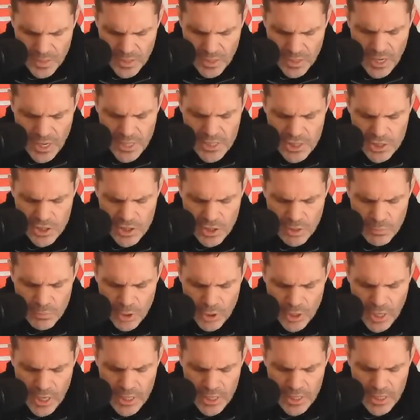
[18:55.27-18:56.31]
Kaiser's come
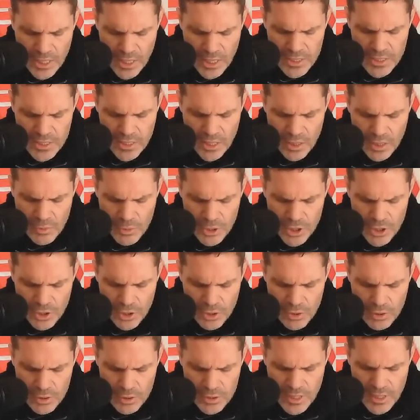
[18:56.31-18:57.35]
on. Hi, Kaiser. How are
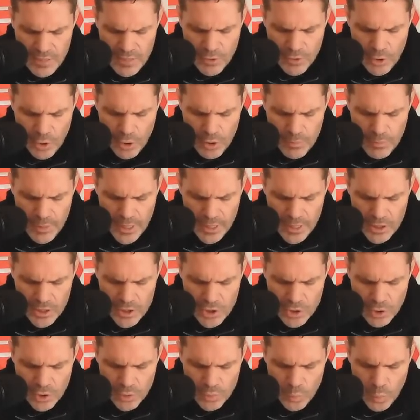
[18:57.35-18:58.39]
you? Dave Cormack
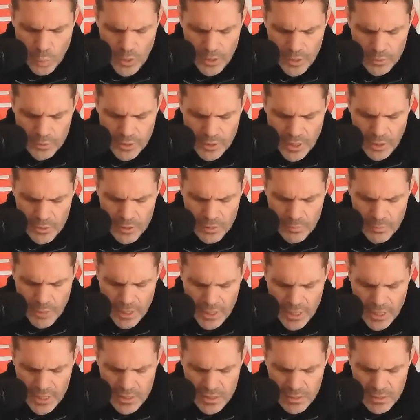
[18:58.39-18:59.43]
has gone well down in
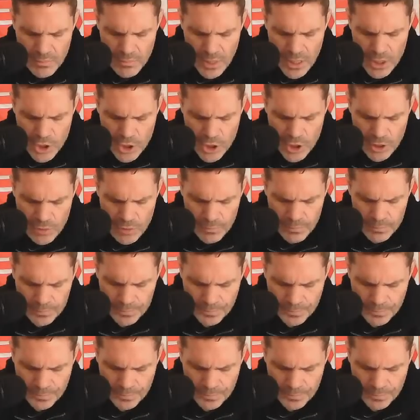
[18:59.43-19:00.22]
my estimation.